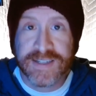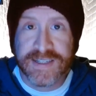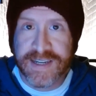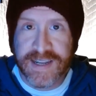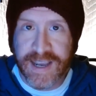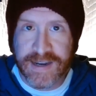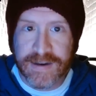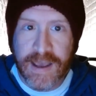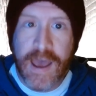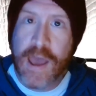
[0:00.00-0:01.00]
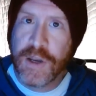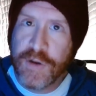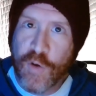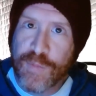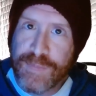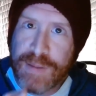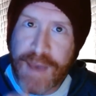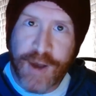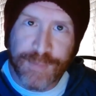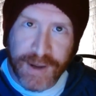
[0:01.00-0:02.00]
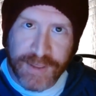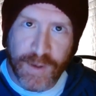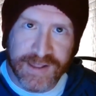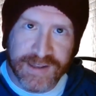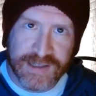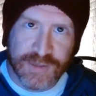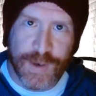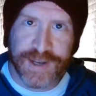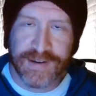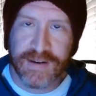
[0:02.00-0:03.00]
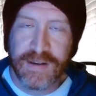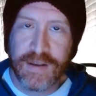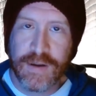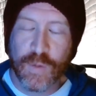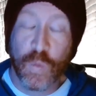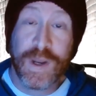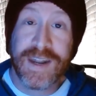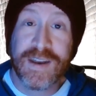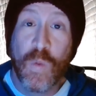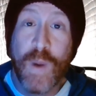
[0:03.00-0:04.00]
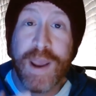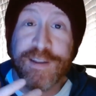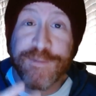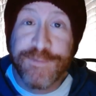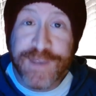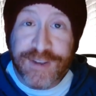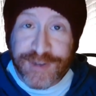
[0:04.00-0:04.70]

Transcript: indicated. Don't be bound by the way that it's written. Read it in a way that feels